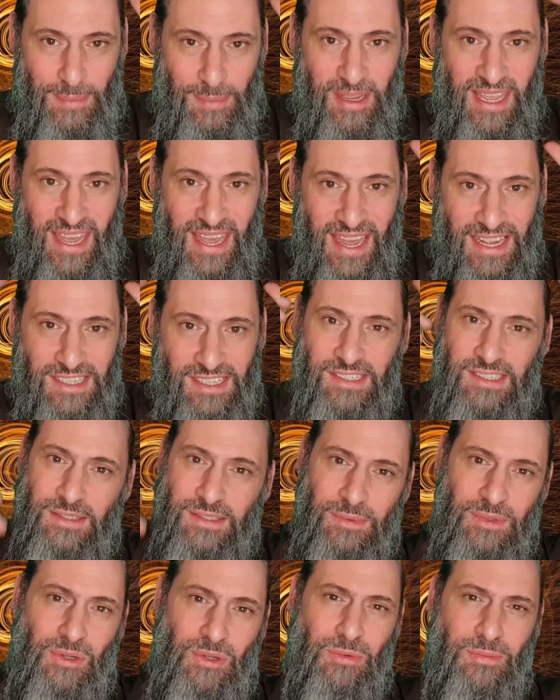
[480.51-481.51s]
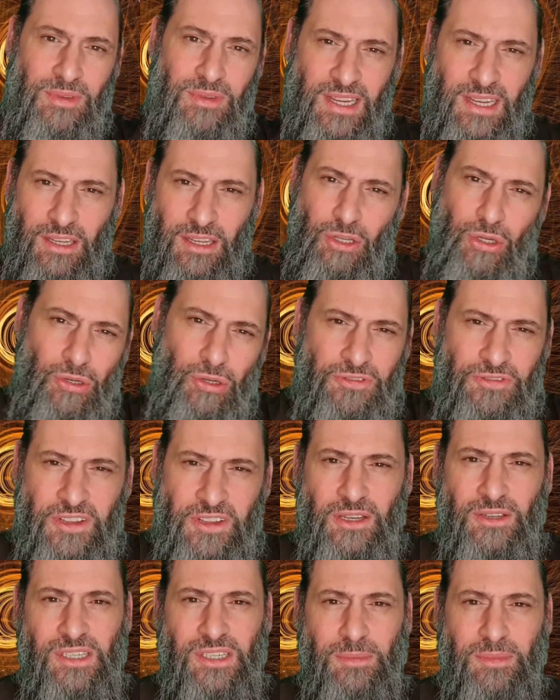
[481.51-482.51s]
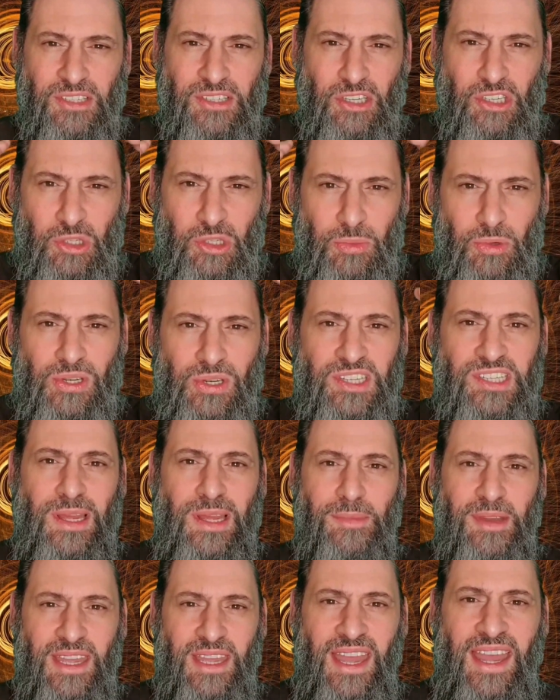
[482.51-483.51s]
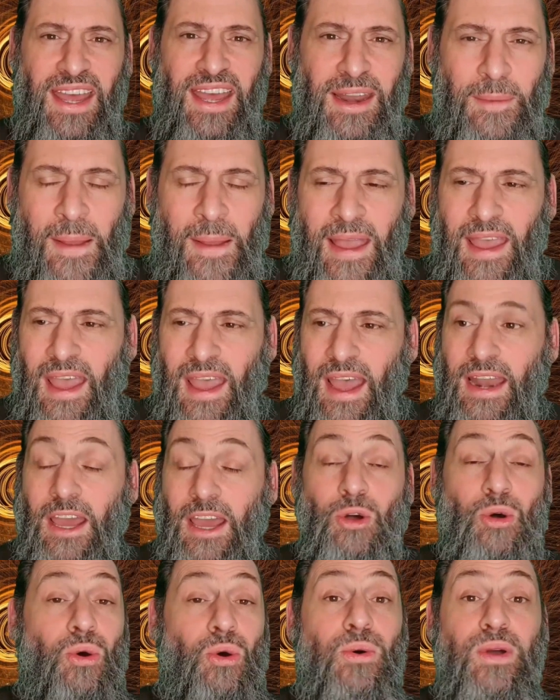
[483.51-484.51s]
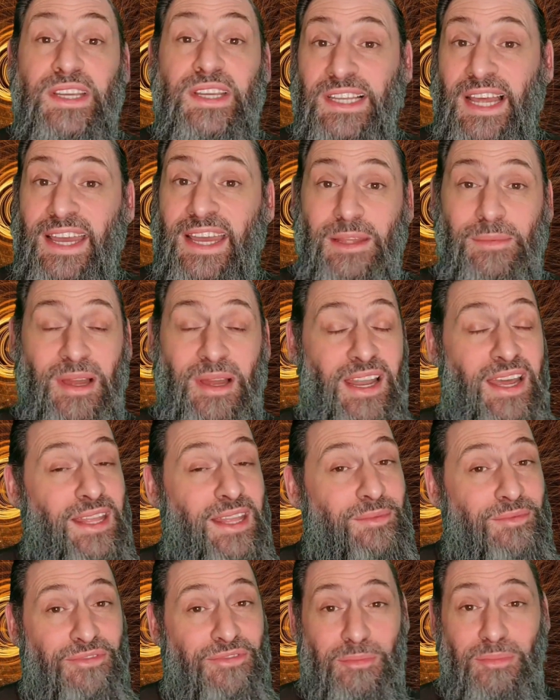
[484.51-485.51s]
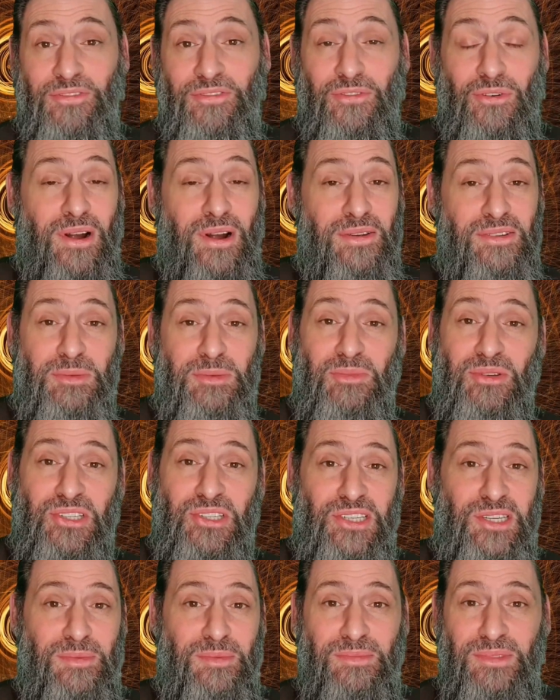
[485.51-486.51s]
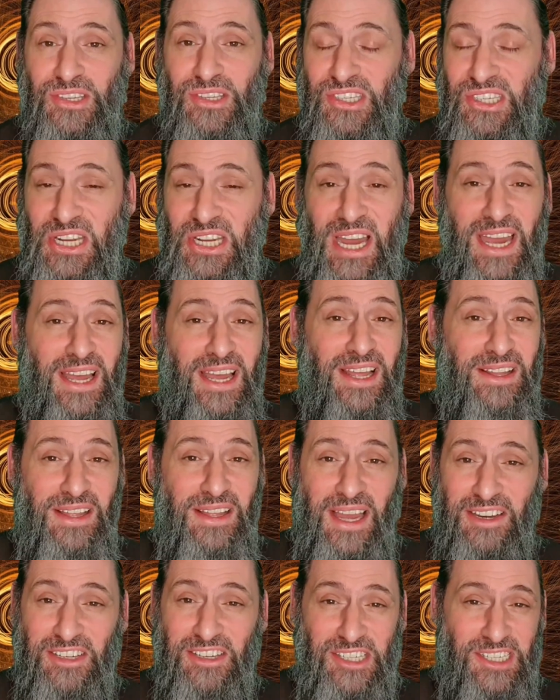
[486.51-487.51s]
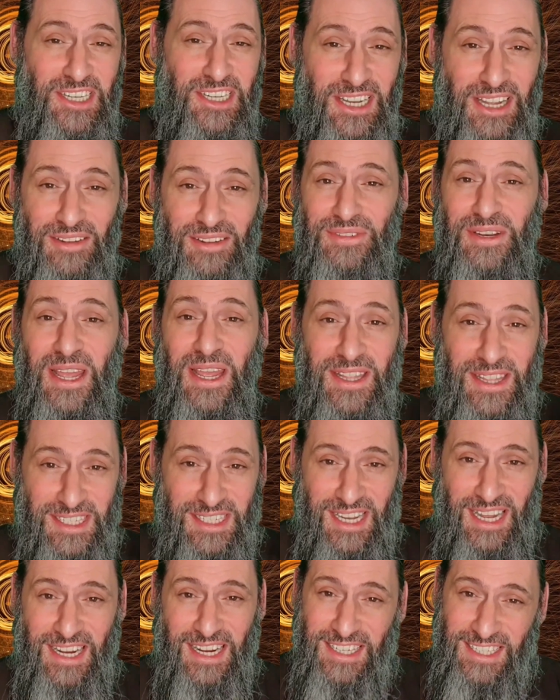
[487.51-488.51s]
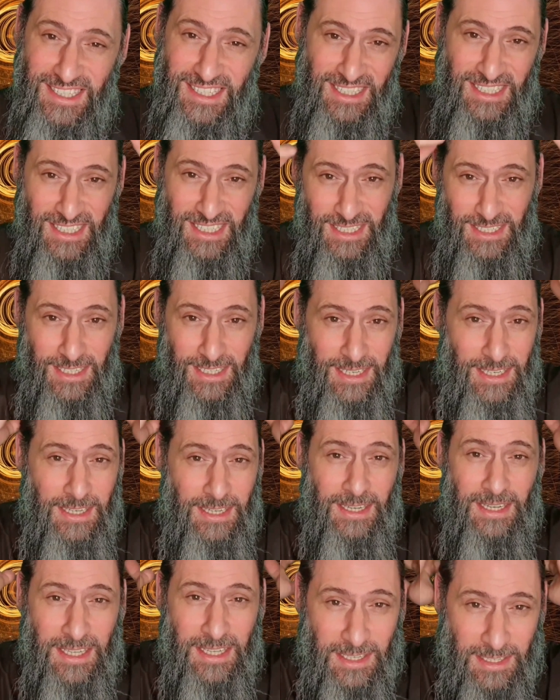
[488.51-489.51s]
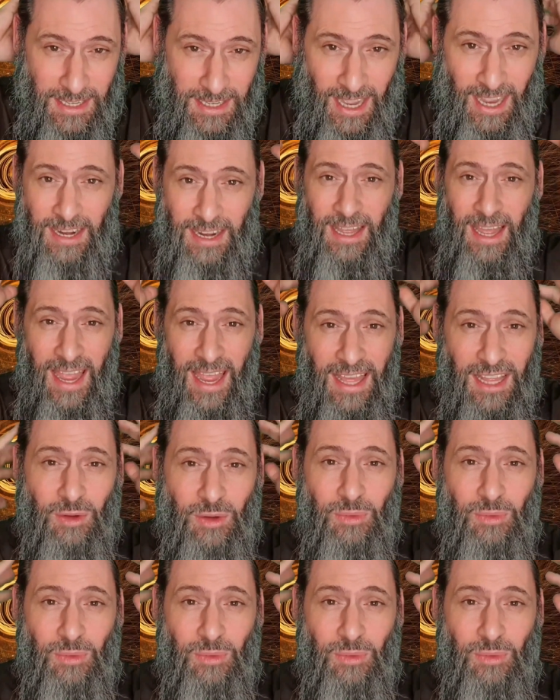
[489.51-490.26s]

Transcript: the Islamic hats, we call them like a kufi or something. It's a small Islamic hat, and I always liked them. I liked them from before I was a Muslim, the style. I just loved this kind of knitted kind of